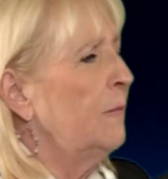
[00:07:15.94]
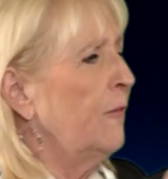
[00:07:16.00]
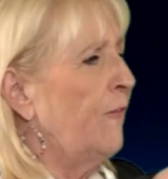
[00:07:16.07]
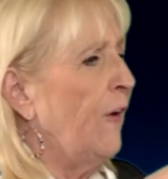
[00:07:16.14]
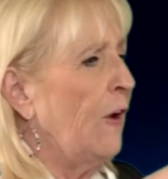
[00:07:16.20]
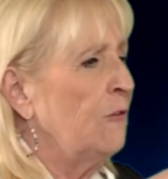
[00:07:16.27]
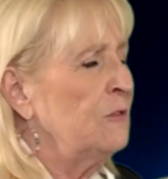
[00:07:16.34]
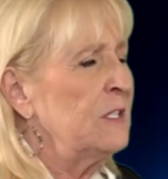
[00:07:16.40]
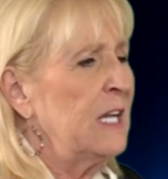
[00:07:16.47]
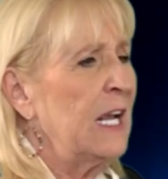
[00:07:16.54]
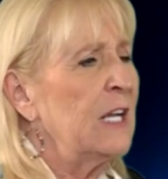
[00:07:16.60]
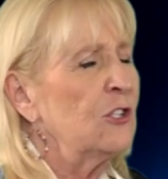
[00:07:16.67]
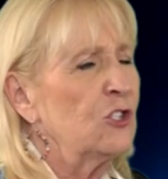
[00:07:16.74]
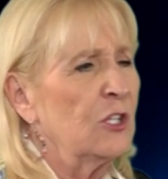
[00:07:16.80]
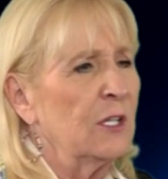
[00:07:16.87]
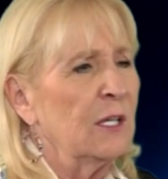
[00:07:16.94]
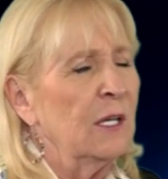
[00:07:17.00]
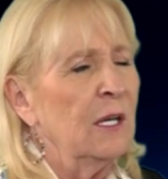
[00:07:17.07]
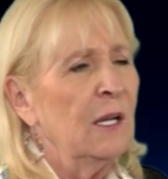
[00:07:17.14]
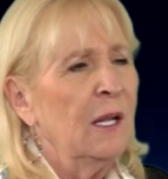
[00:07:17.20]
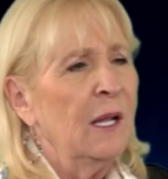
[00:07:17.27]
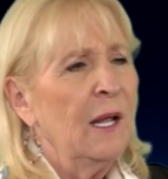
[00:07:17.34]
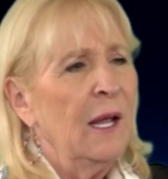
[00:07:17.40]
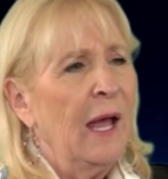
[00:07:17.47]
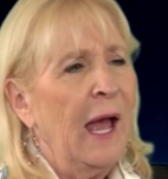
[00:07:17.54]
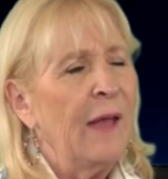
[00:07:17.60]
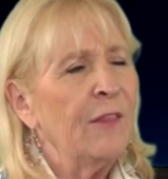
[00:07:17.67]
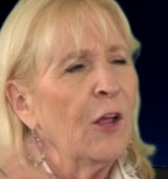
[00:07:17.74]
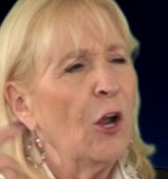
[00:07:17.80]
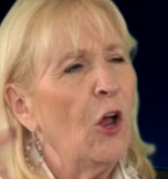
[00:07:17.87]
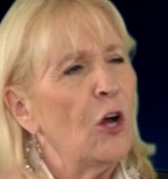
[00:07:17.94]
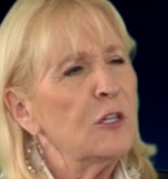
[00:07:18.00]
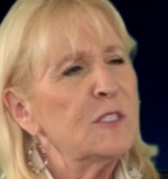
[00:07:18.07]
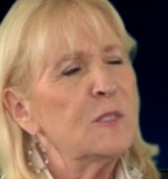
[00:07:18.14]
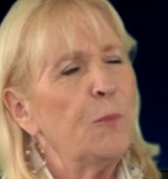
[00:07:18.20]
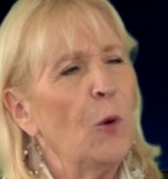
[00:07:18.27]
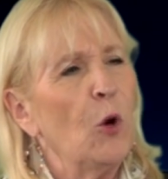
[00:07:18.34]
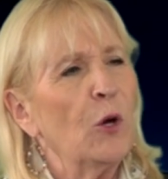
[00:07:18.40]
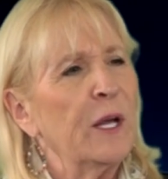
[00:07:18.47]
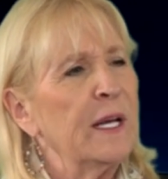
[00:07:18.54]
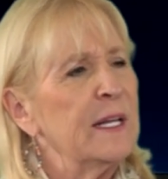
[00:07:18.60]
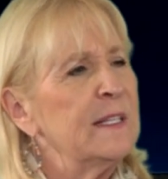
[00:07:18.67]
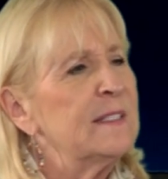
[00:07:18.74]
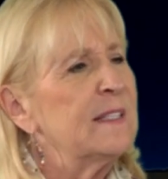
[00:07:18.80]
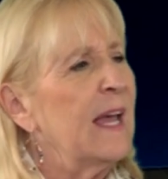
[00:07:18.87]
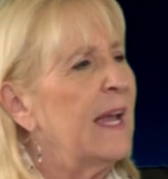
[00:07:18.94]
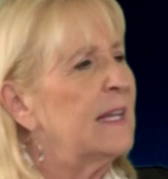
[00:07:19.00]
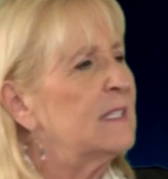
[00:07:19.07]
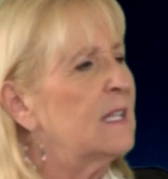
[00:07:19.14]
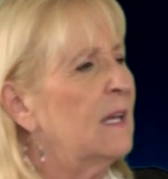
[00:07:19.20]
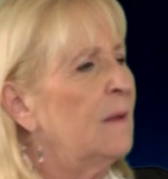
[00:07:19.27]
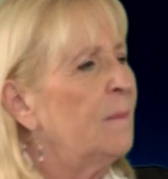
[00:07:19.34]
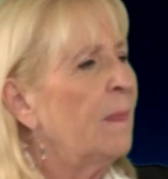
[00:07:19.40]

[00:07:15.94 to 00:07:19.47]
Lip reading: foundation. And the Lord spoke and he said,